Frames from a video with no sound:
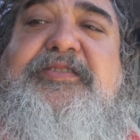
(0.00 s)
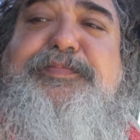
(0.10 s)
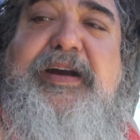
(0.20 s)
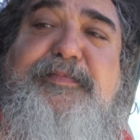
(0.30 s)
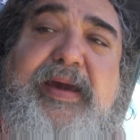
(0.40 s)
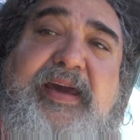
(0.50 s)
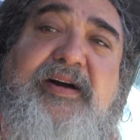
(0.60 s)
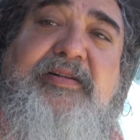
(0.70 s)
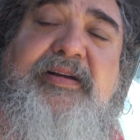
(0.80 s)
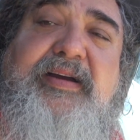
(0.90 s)
vote by
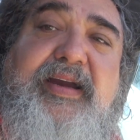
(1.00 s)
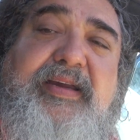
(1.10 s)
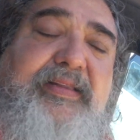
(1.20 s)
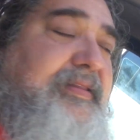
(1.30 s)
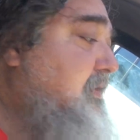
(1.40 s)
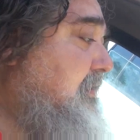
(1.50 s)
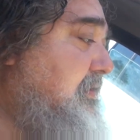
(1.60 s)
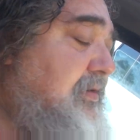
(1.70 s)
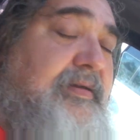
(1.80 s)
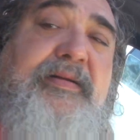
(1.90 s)
mail I get
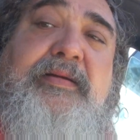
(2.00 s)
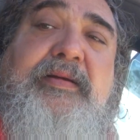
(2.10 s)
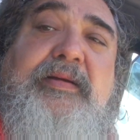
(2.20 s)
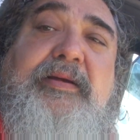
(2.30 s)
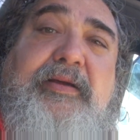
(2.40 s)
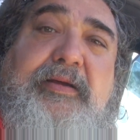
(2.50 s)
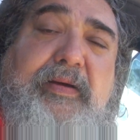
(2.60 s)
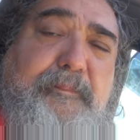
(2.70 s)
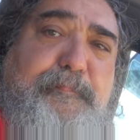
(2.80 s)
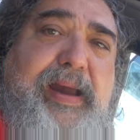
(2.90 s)
the
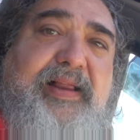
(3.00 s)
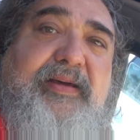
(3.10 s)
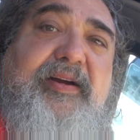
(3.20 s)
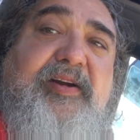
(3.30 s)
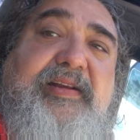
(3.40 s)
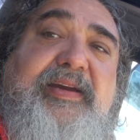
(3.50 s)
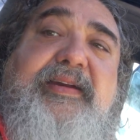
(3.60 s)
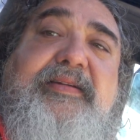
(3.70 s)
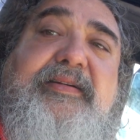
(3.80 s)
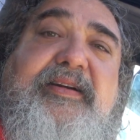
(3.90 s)
ballot
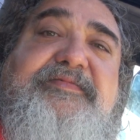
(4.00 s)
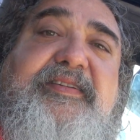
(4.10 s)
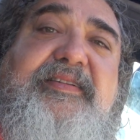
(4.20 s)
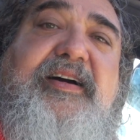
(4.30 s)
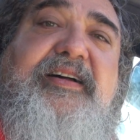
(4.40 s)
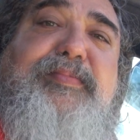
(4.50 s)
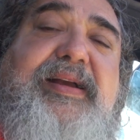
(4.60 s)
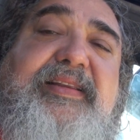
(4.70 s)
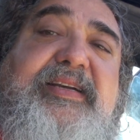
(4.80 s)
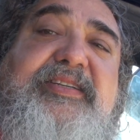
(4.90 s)
early I fill it out at
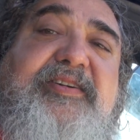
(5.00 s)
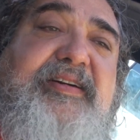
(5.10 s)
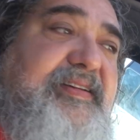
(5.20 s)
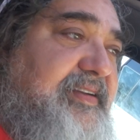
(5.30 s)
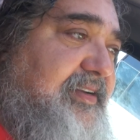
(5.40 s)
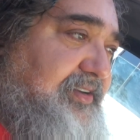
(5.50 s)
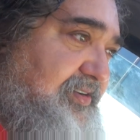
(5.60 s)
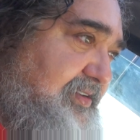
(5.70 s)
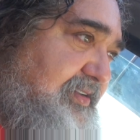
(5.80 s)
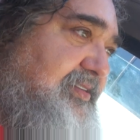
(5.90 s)
my leisure and then I
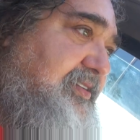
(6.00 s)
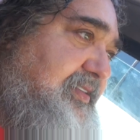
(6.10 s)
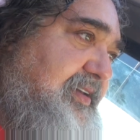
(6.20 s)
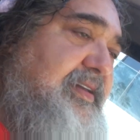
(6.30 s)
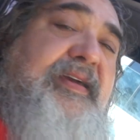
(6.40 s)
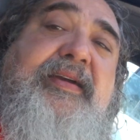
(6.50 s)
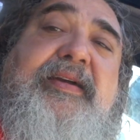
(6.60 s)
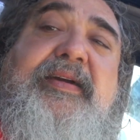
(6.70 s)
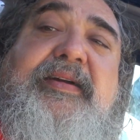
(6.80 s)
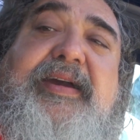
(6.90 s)
turn it into the
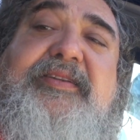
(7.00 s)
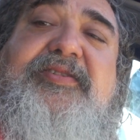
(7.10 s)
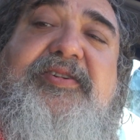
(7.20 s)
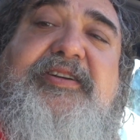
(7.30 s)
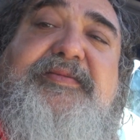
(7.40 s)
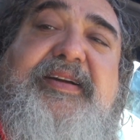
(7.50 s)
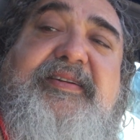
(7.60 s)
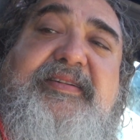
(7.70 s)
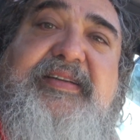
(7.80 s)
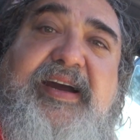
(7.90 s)
headquarters right
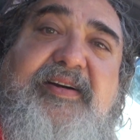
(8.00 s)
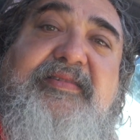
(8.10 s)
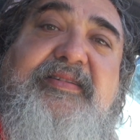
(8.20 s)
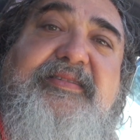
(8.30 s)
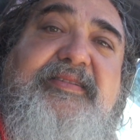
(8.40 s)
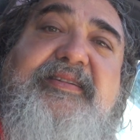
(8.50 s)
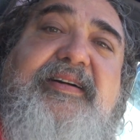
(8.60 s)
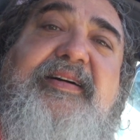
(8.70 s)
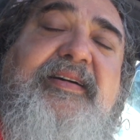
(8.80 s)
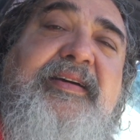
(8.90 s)
here in town it's just
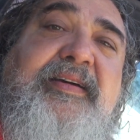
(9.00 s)
a